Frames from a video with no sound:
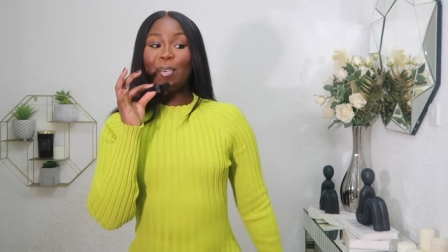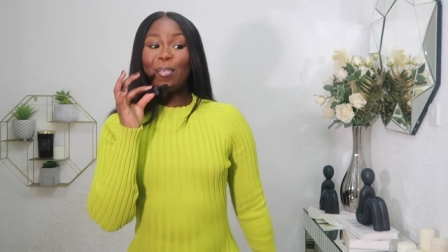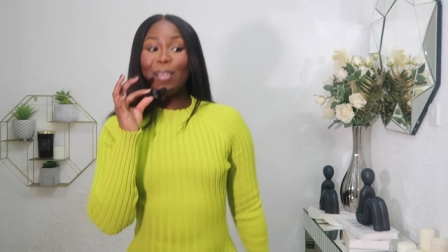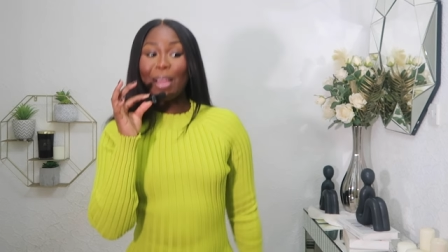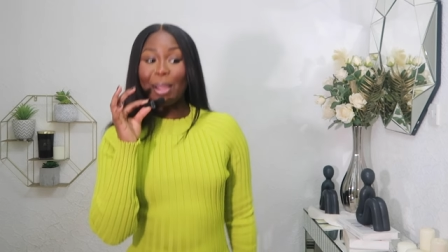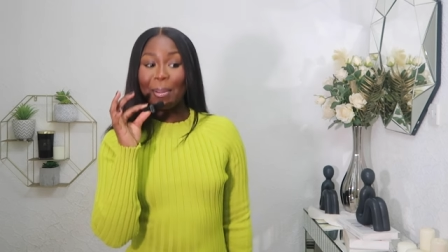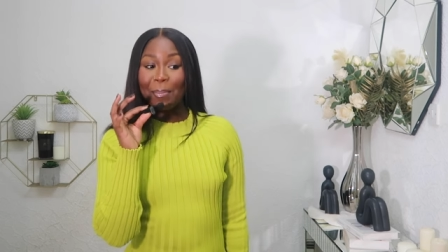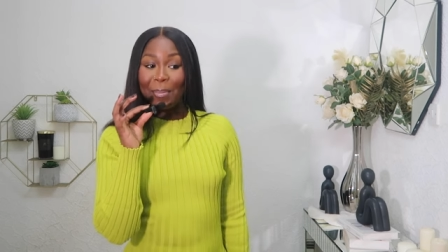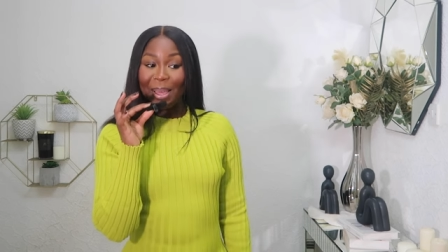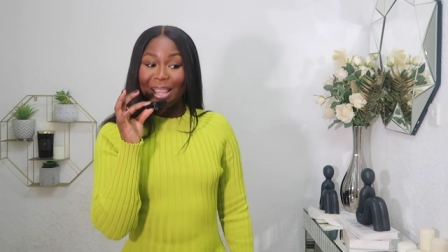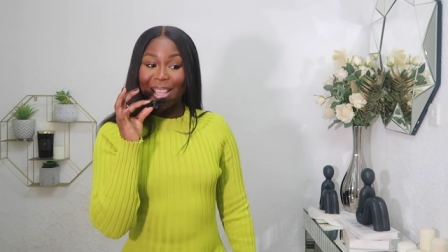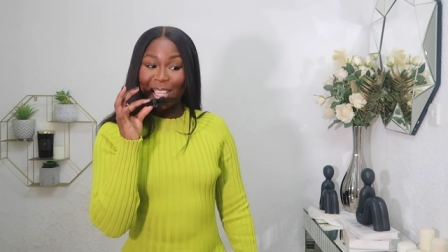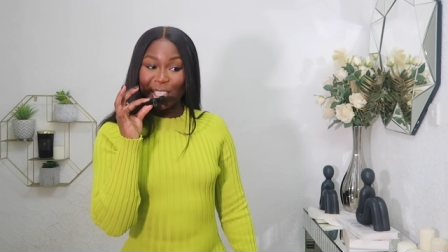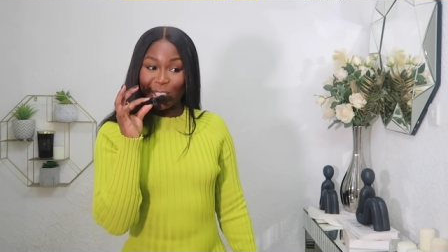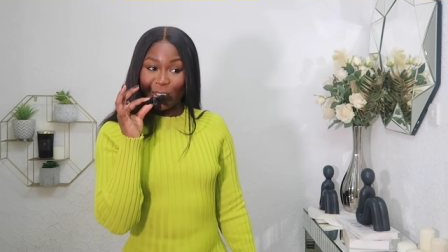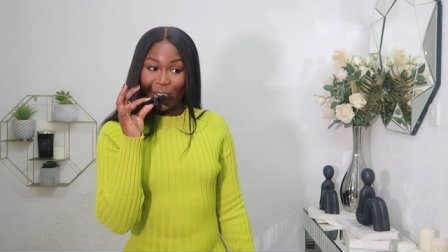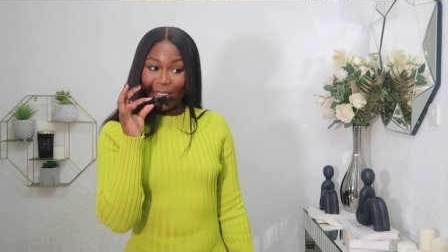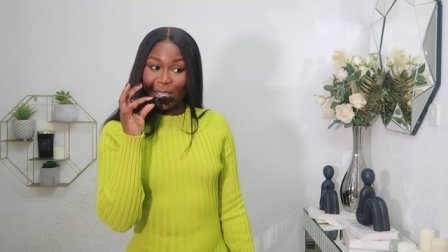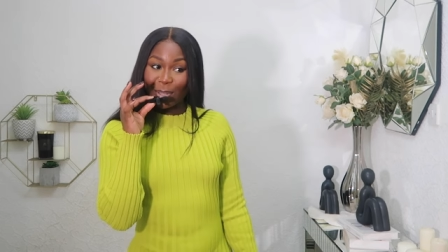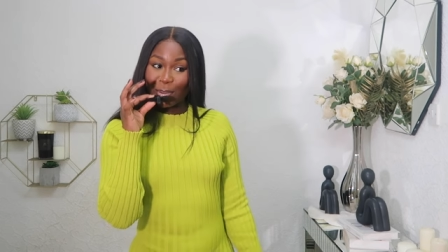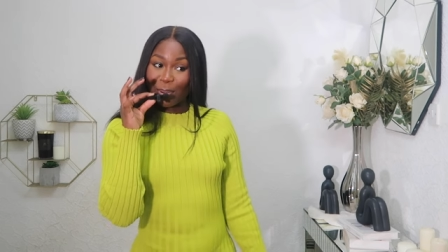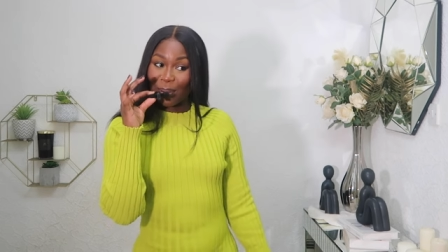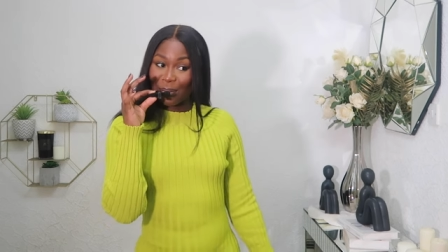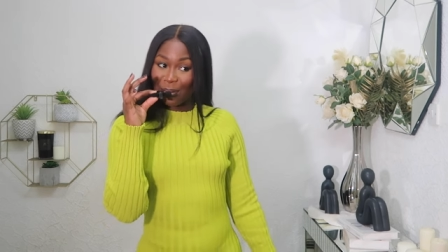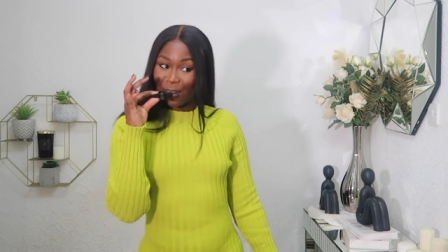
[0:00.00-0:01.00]
recommend this
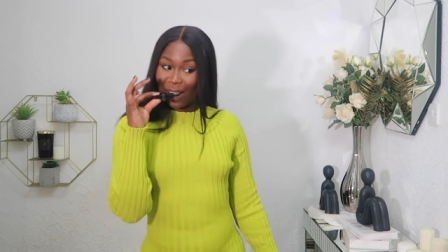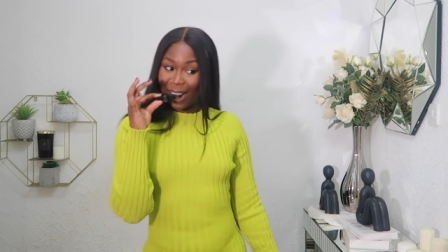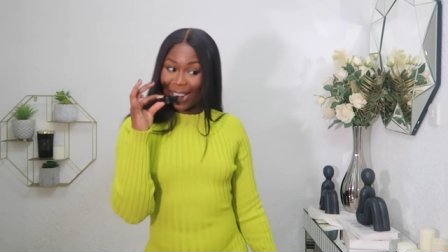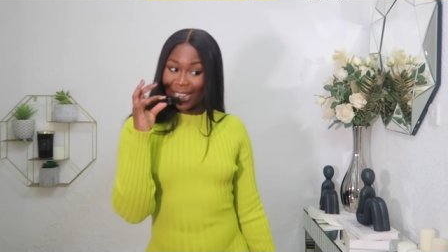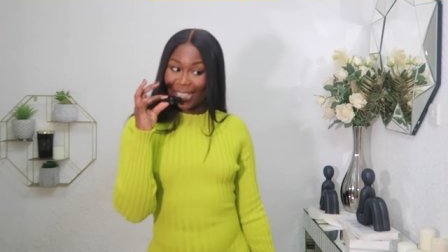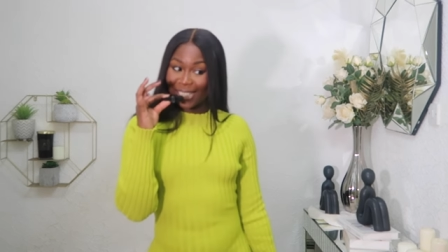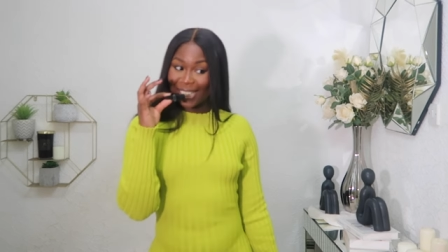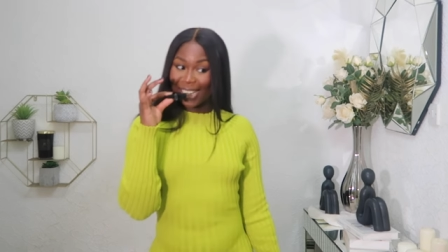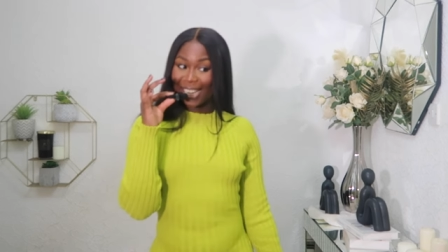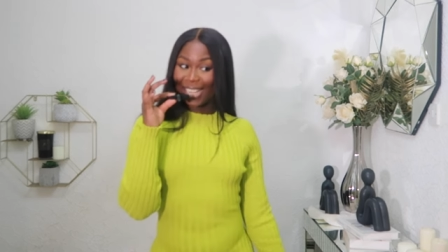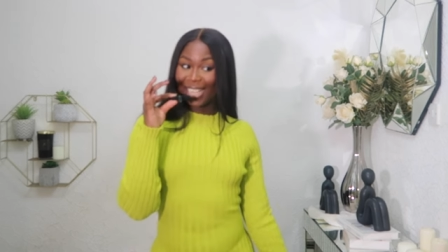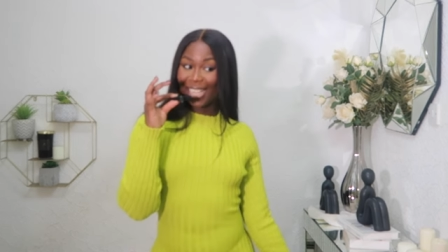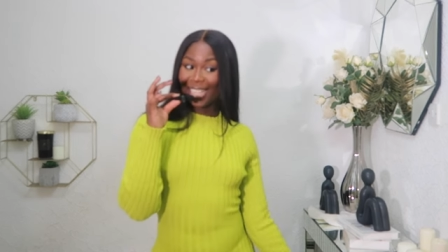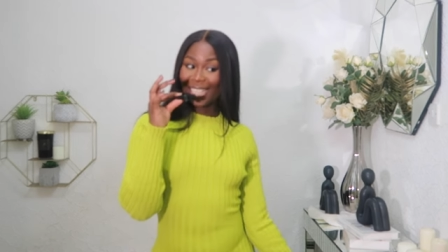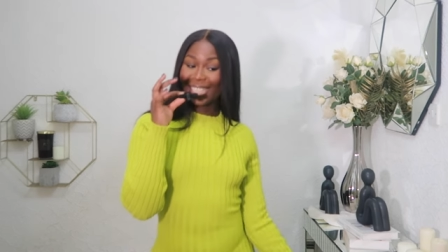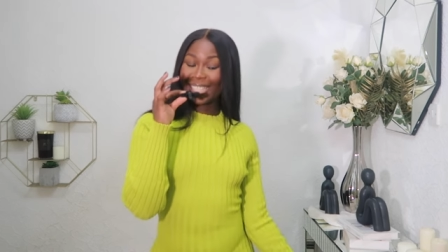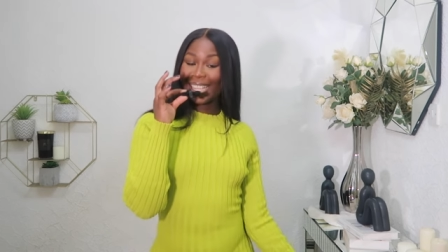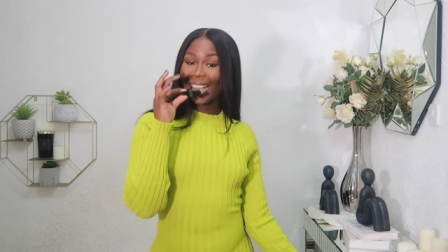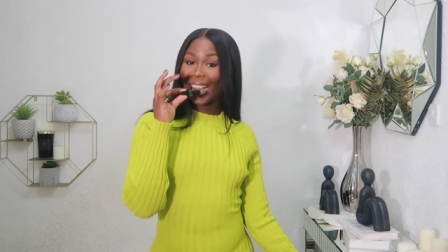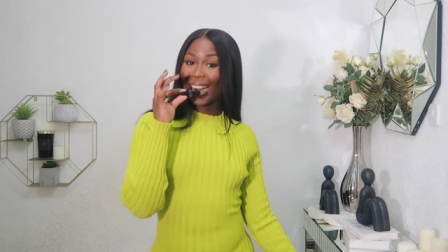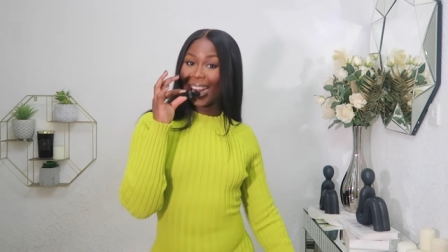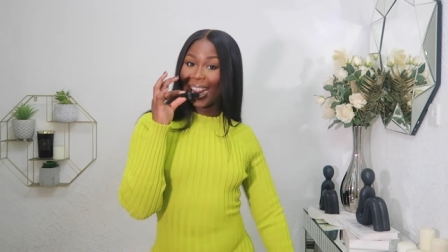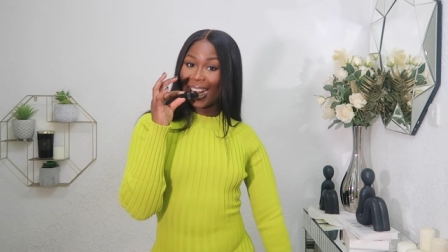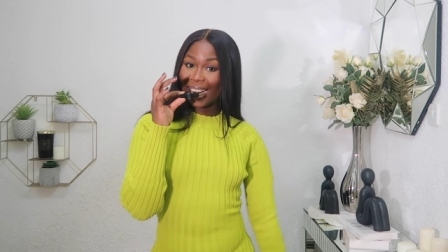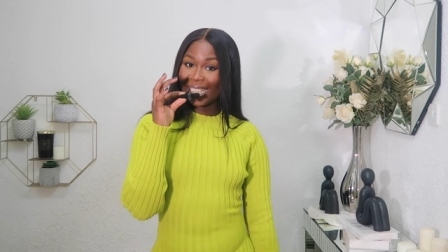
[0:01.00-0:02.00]
dress to a friend.
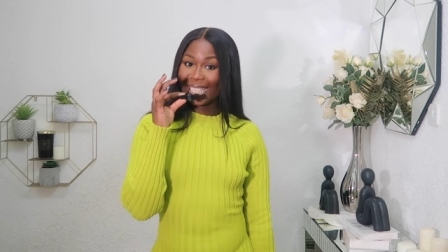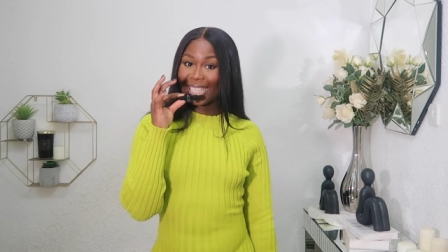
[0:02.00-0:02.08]
10 out